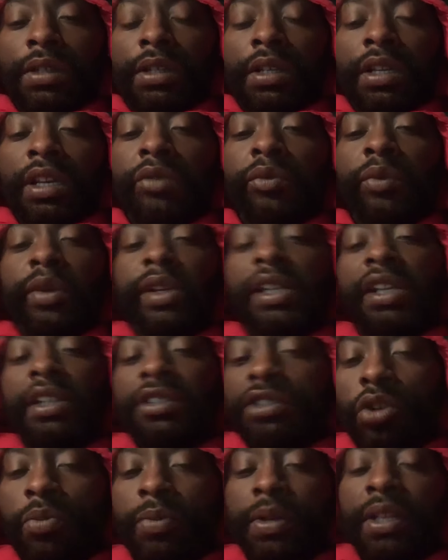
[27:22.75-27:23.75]
And when he
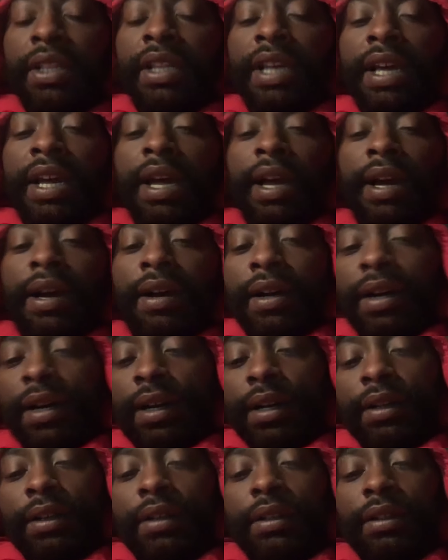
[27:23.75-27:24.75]
told me that
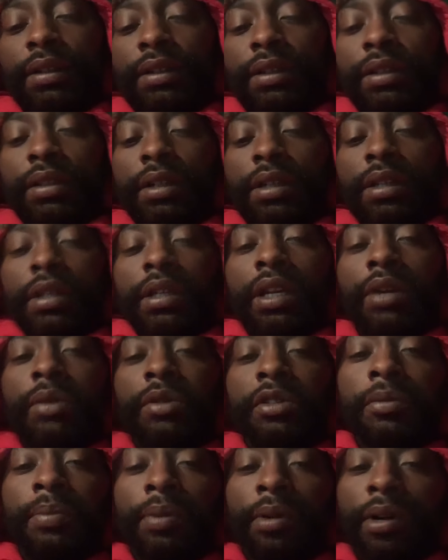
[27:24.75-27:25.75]
uh, he
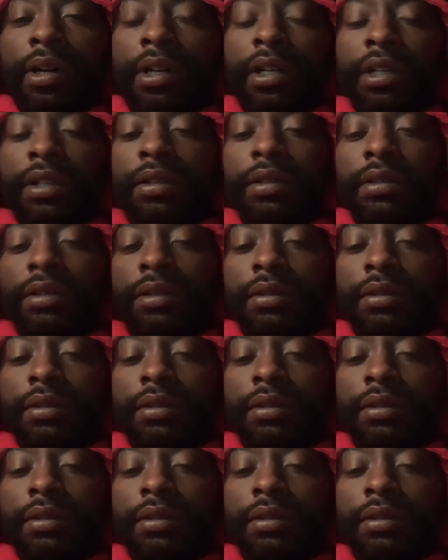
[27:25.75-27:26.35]
was departing,